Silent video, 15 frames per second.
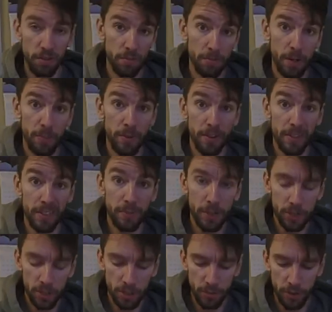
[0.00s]
maybe
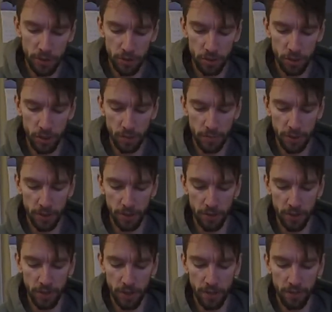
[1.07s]
especially when you're sharpening your
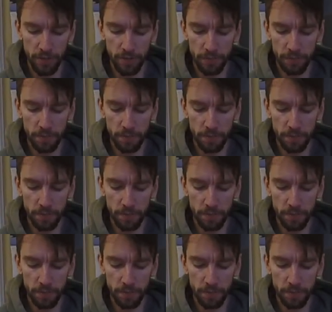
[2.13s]
knife.